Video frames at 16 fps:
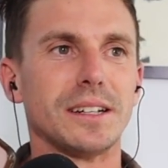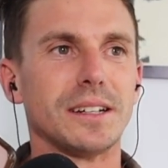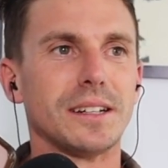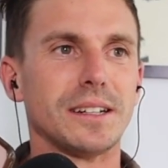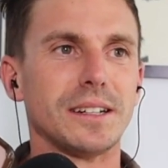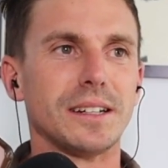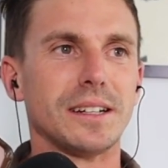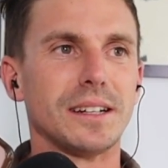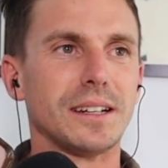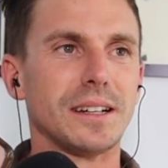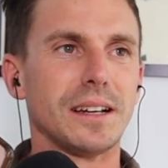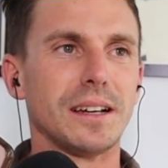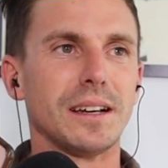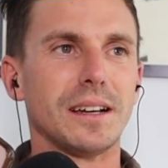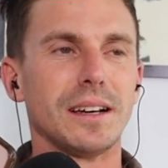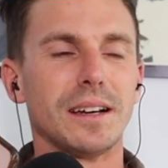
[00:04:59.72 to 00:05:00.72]

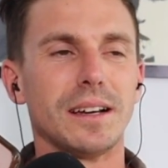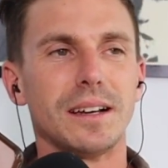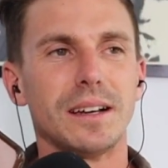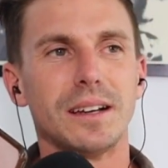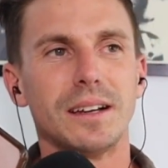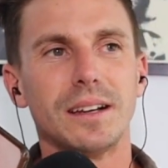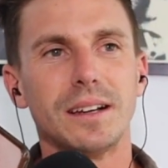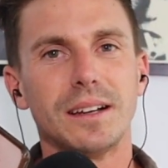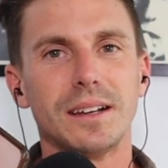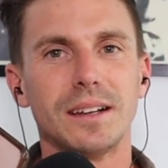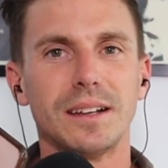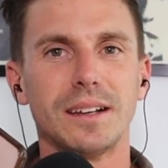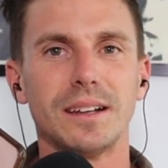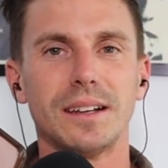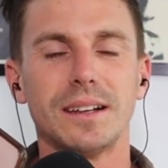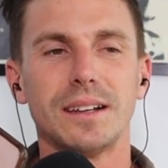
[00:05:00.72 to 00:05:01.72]
Nobody speaks.